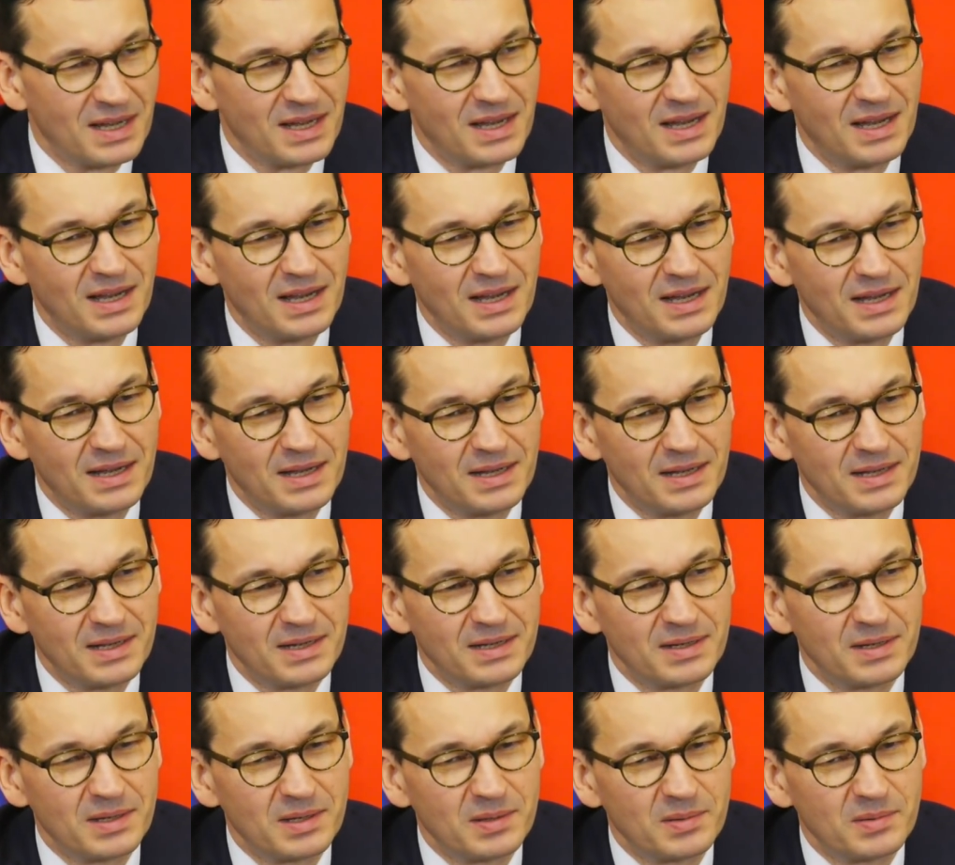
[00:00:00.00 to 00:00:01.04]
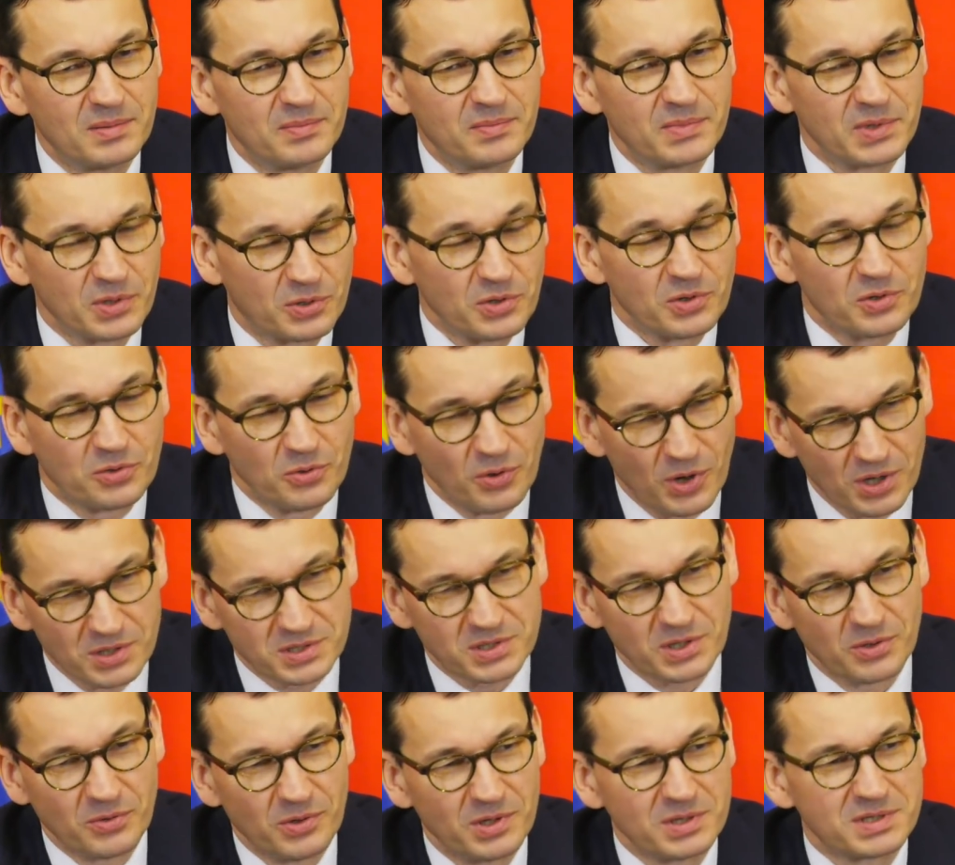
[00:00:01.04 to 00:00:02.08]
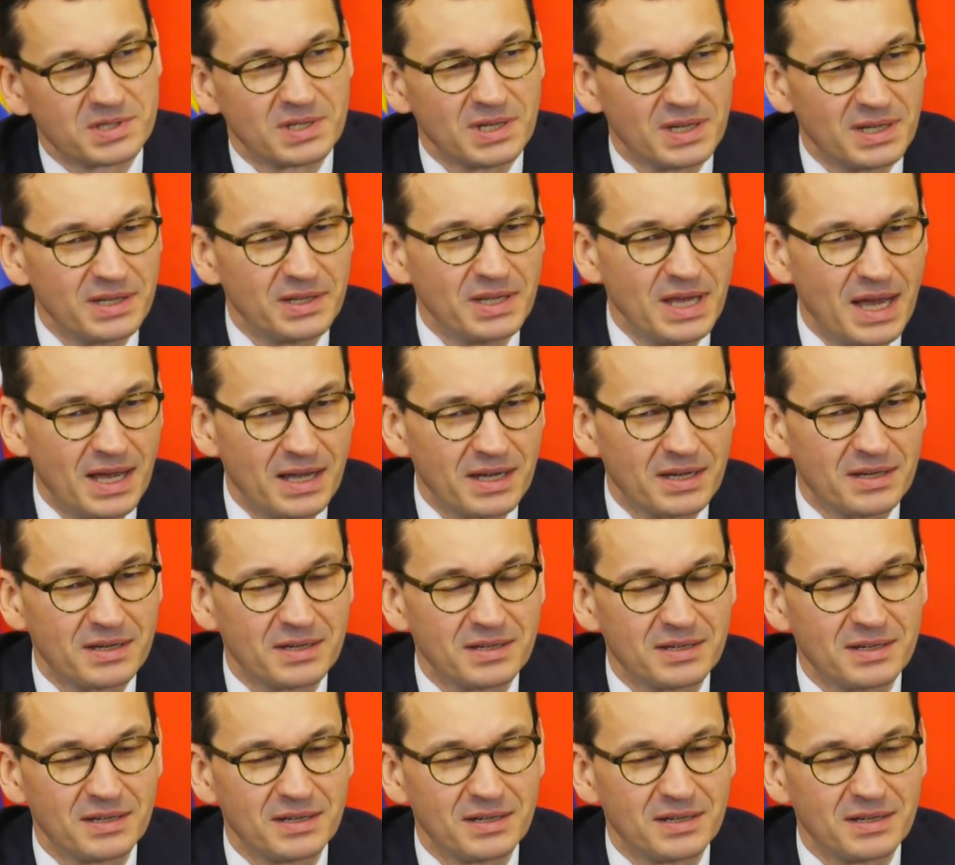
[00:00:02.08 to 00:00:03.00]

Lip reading: who also was a young